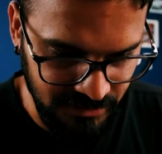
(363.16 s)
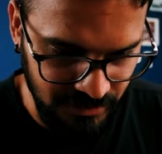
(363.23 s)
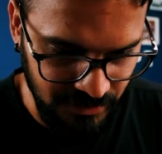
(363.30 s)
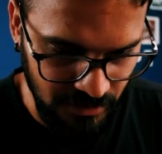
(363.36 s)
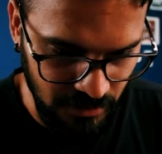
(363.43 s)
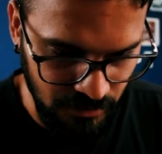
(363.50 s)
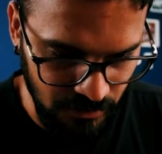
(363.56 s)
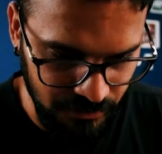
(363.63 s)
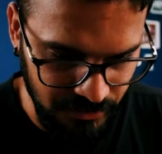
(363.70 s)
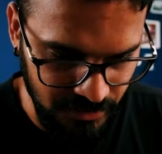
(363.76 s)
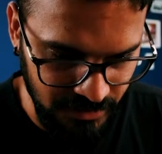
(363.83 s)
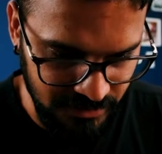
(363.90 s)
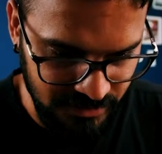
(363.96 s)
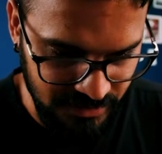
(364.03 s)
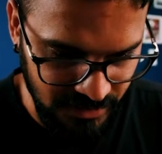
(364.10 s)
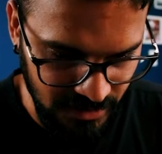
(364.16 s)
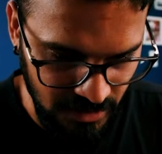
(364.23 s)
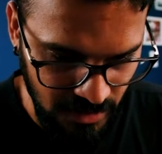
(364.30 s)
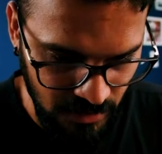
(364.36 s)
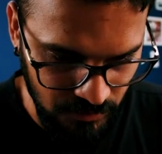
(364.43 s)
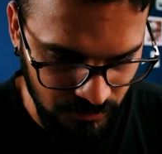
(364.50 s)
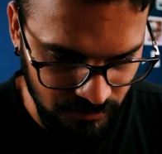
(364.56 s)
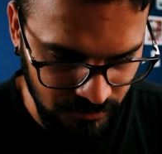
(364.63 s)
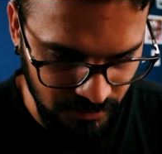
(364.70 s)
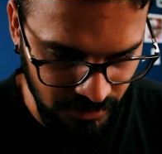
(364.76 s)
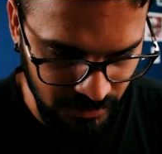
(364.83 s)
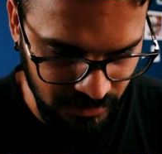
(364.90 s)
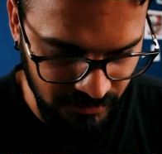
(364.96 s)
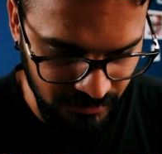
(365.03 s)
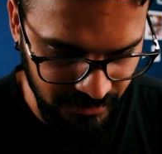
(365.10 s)
the yellow, you can see how
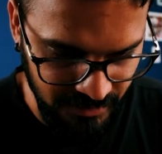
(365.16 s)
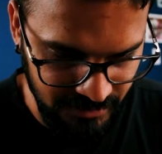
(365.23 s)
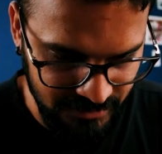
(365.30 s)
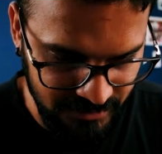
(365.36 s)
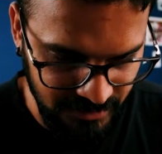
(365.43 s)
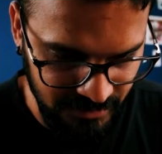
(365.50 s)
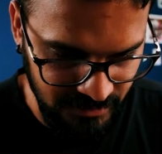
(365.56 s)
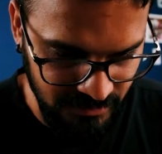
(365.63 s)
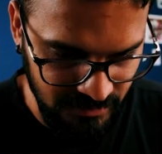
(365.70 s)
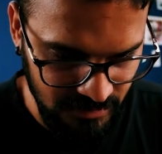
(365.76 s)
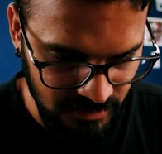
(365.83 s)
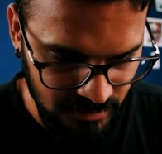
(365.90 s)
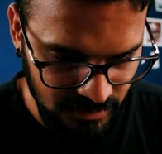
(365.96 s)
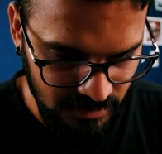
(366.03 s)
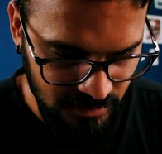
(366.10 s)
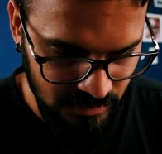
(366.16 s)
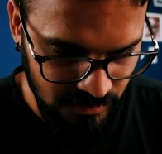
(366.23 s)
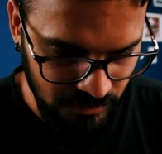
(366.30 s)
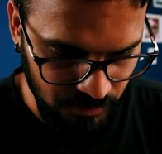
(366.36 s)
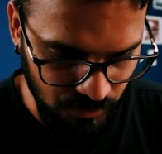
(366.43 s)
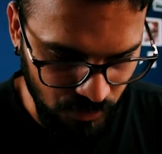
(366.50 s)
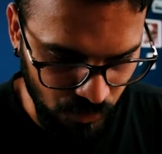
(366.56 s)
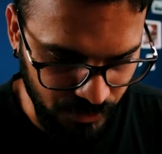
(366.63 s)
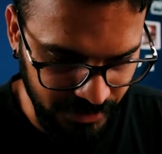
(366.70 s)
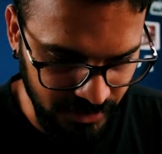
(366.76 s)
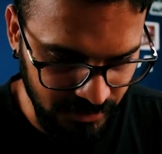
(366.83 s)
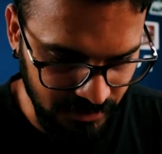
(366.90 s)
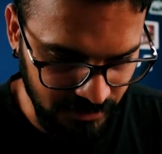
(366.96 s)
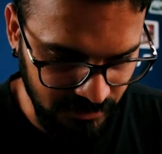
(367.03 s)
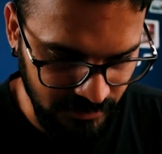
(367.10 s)
it creates that
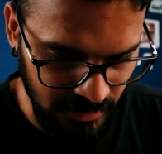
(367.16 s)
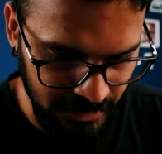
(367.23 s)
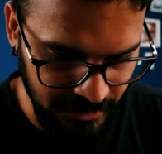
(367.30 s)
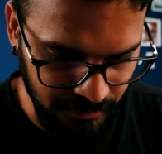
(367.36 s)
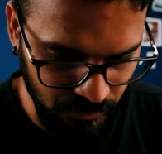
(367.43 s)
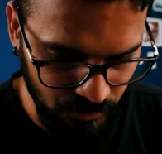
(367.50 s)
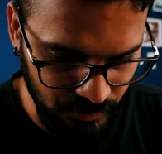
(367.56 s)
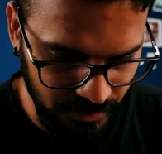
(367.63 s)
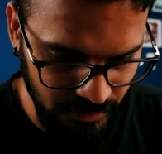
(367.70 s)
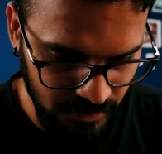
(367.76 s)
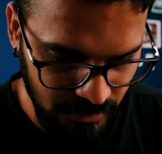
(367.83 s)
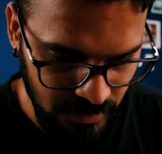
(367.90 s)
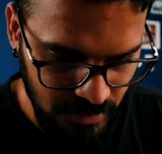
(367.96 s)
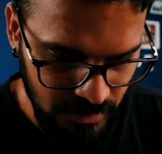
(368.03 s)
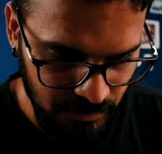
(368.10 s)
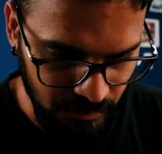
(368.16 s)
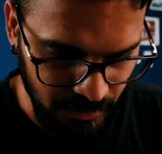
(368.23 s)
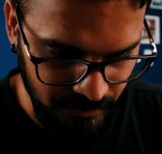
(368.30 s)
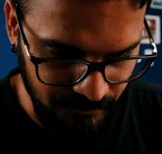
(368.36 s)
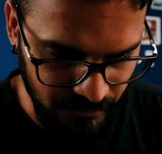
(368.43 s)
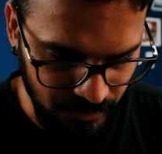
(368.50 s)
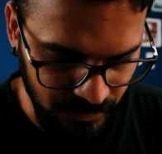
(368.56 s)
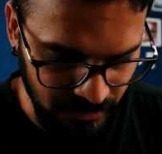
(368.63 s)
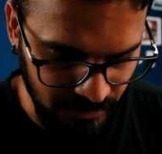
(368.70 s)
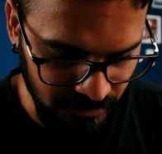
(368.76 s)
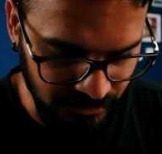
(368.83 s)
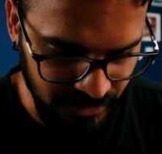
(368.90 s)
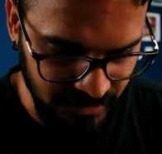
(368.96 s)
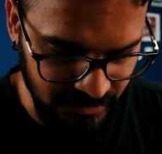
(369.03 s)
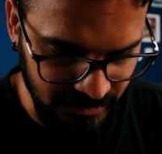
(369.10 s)
moody, night moody. But if you
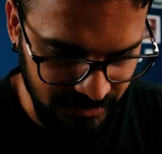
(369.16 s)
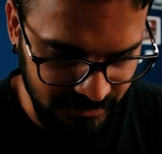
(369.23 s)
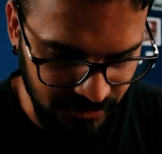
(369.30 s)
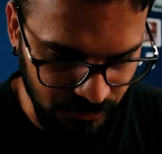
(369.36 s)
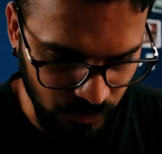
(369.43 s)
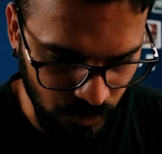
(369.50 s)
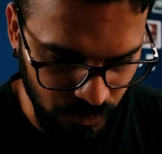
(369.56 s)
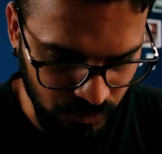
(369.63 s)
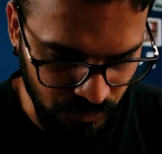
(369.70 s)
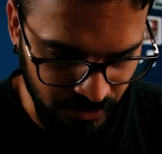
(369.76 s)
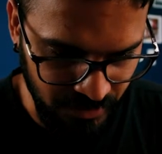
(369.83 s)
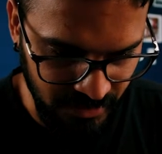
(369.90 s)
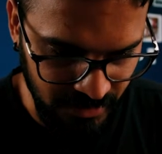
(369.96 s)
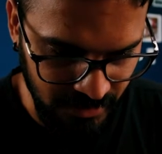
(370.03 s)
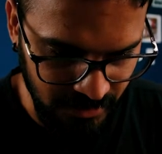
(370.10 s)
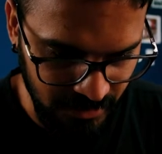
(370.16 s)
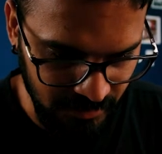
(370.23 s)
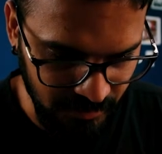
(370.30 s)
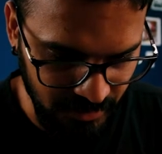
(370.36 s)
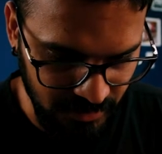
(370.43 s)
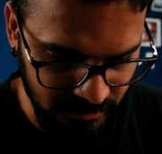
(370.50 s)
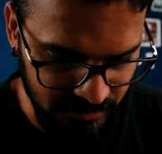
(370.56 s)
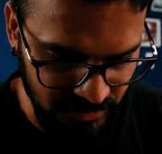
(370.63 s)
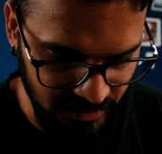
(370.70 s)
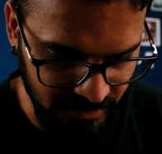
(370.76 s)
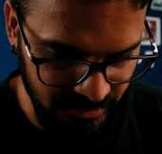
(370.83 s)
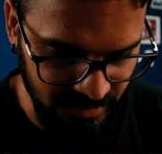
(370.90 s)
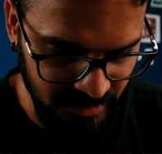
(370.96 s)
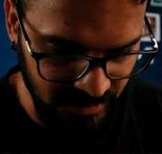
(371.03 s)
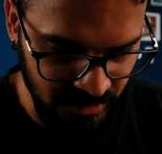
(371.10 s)
decrease it toward green, it becomes the
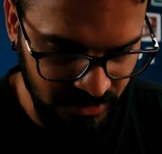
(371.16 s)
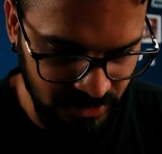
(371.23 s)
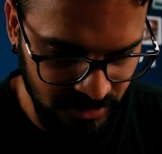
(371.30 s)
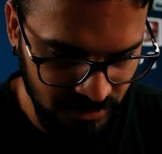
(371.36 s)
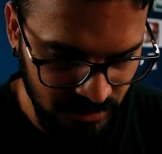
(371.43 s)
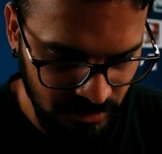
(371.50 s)
greenish.